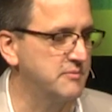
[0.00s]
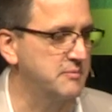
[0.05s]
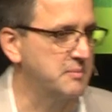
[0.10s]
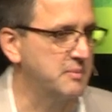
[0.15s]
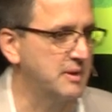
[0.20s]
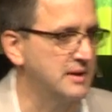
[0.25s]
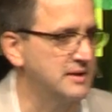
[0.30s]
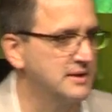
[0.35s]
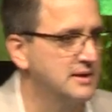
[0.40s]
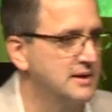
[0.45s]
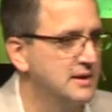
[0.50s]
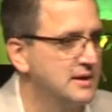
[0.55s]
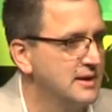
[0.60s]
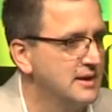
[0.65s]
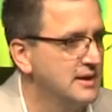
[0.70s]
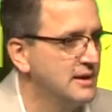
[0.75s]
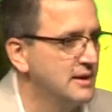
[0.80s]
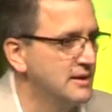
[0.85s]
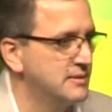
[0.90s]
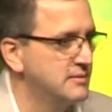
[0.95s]
me, but
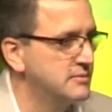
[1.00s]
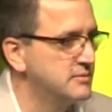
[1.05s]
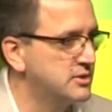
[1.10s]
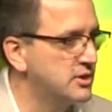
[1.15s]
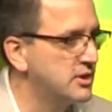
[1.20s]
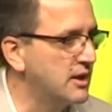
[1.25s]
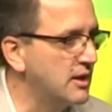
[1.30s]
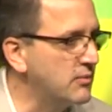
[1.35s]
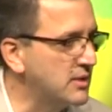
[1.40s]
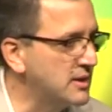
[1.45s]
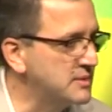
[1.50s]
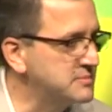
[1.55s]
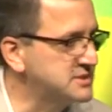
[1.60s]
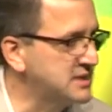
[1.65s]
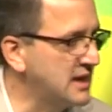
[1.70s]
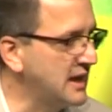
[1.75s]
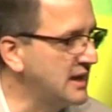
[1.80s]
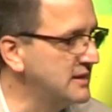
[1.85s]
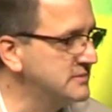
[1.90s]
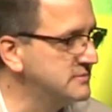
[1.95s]
do you get what I'm
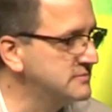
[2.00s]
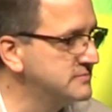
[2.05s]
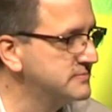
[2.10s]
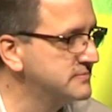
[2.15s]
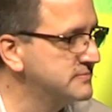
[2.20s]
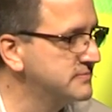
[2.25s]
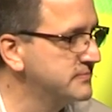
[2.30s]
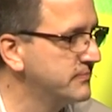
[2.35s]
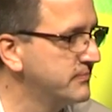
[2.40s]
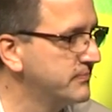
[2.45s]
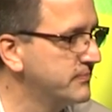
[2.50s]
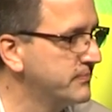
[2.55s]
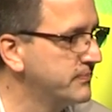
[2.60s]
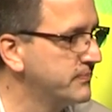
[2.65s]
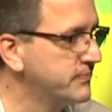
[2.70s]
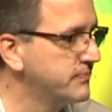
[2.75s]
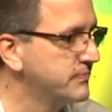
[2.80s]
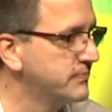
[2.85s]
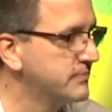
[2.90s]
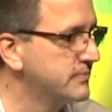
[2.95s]
saying?
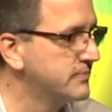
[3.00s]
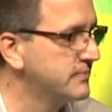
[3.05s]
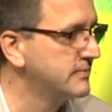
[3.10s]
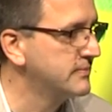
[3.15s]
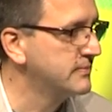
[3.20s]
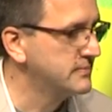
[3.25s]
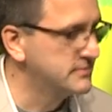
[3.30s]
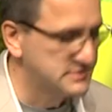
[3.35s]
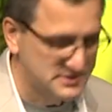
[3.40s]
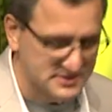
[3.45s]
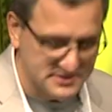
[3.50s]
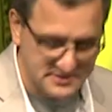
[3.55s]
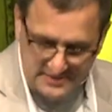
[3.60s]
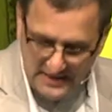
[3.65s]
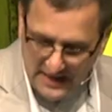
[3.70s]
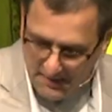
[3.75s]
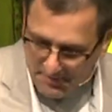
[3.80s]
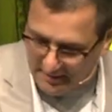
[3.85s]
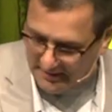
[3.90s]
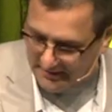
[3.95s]

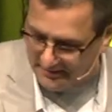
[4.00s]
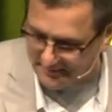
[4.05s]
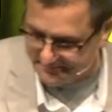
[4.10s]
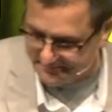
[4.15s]
Stop it.